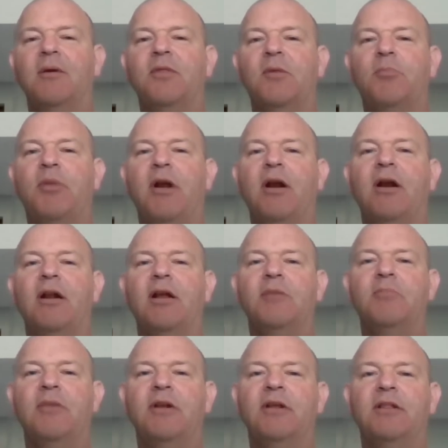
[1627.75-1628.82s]
the parent
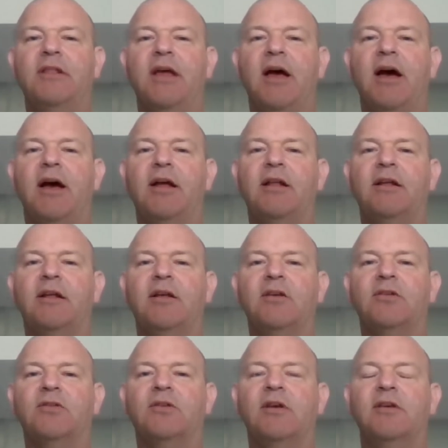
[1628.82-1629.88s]
admitted that
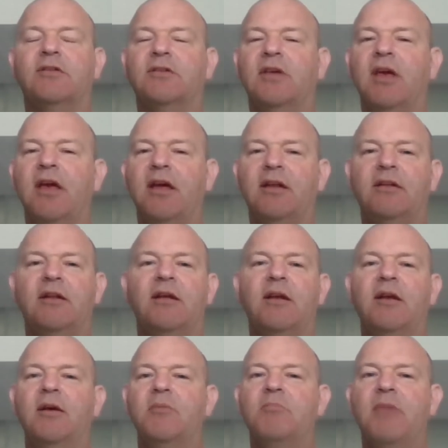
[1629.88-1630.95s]
his kid
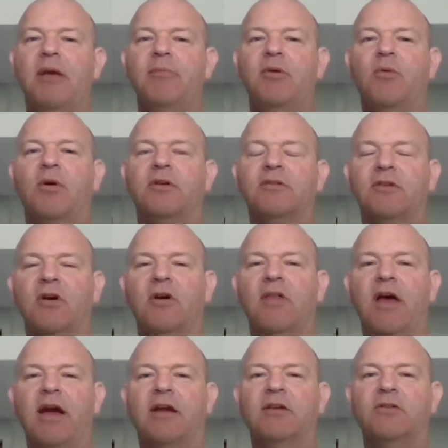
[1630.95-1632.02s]
maybe wasn't all
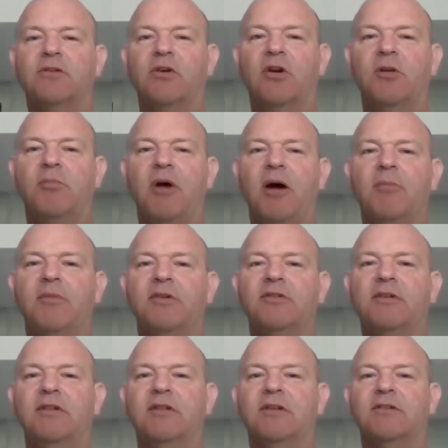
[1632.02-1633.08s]
that concerned about
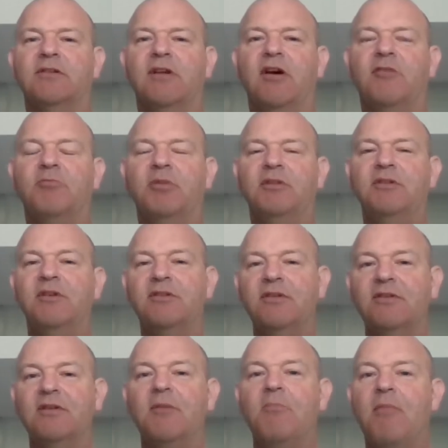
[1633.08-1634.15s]
missing this stuff, but this
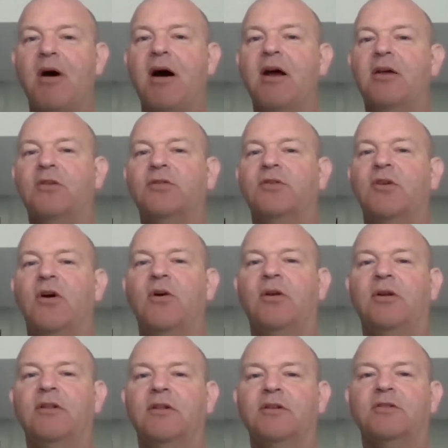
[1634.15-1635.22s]
is a milestone
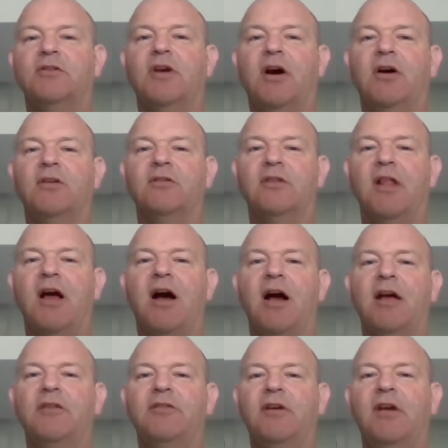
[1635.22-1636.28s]
in this child's
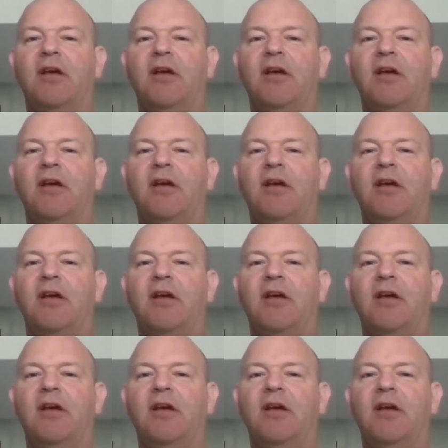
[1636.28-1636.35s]
life.